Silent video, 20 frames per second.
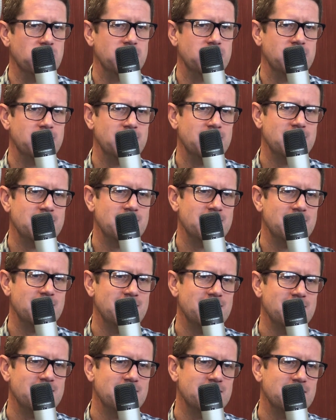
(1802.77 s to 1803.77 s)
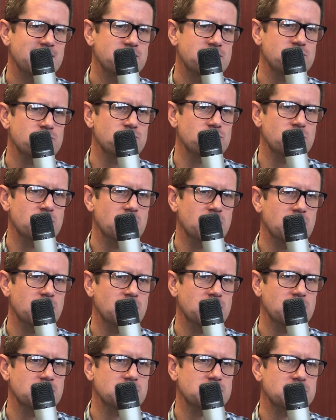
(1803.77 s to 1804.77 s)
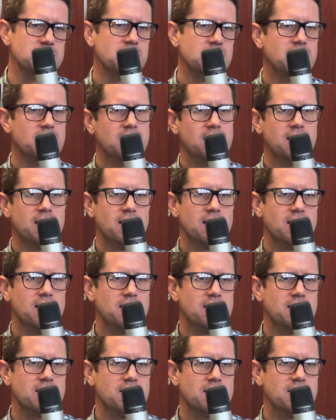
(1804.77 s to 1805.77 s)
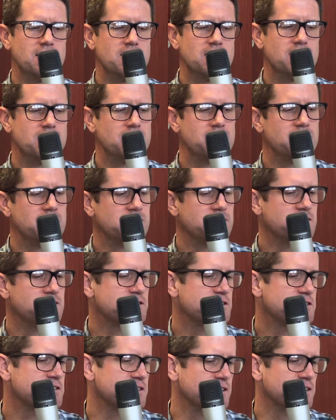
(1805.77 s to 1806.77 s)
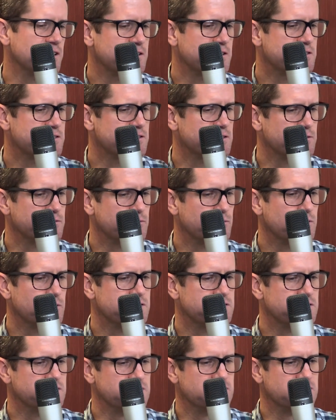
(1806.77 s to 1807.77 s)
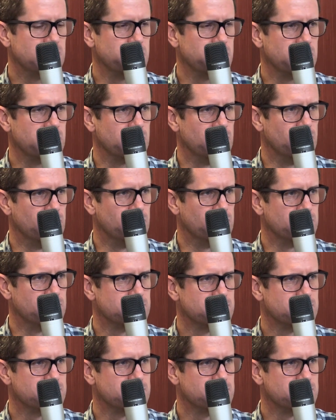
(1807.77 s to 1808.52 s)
anything that you realize, then it's just another set of questions coming along.